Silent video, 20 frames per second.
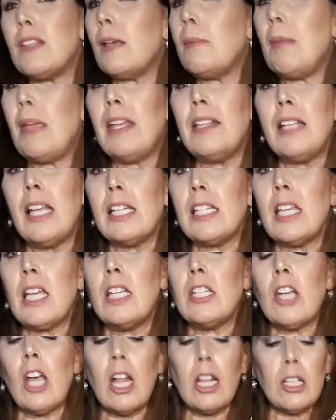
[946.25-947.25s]
I paid like
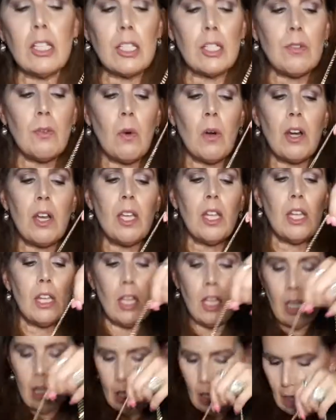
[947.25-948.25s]
$10 for it.
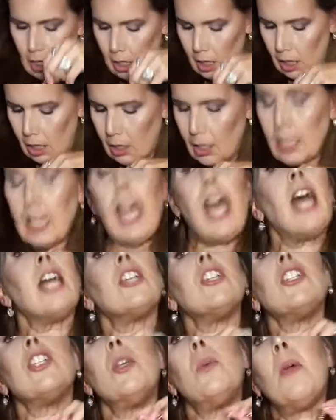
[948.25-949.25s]
You could
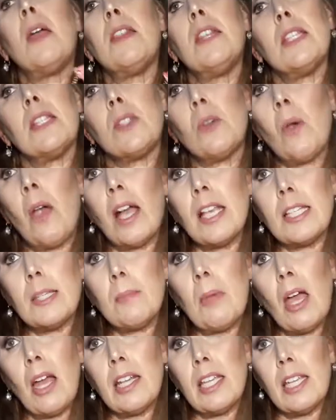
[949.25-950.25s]
actually wear this
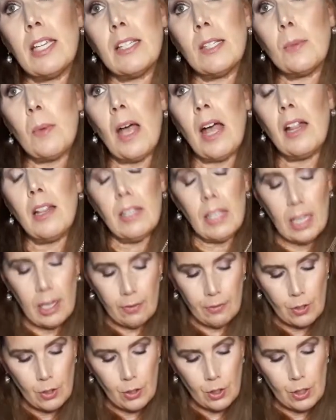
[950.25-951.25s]
crossbody as well
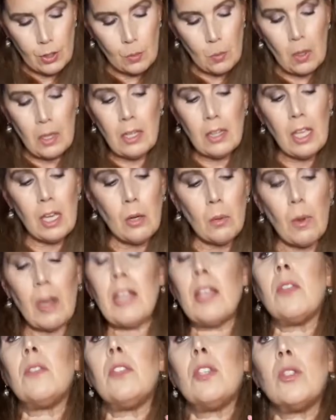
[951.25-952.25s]
if you just want to like run
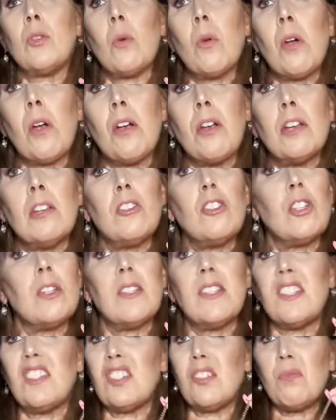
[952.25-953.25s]
out the door and
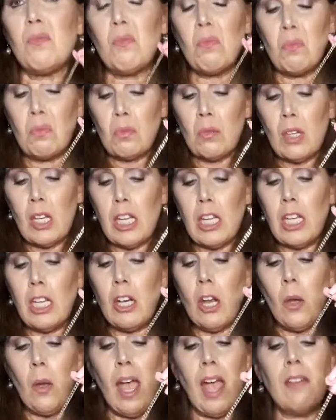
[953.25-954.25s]
just, you
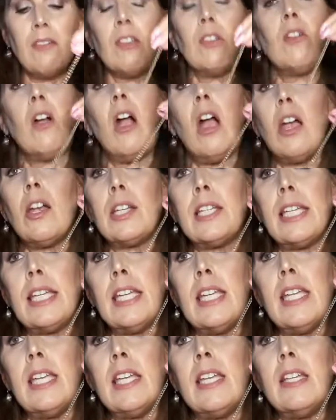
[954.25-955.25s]
know, have your car
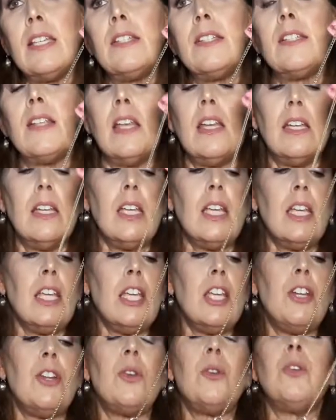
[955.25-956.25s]
keys,
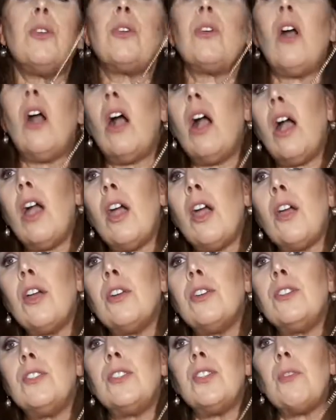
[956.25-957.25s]
you know, your
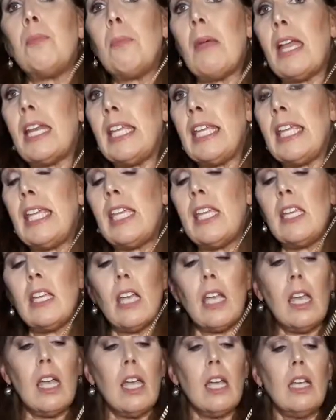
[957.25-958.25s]
cards, your money,
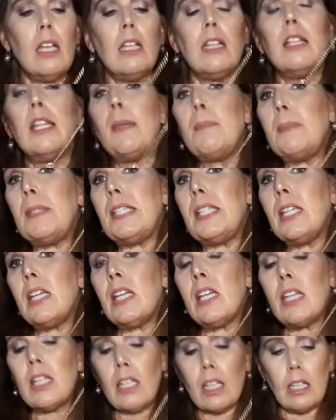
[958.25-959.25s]

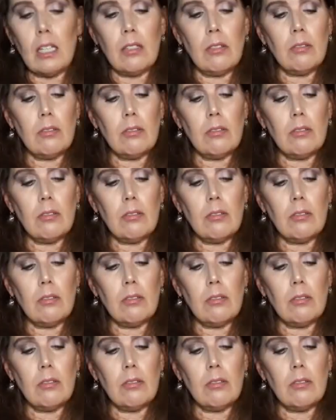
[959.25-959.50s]
lipstick.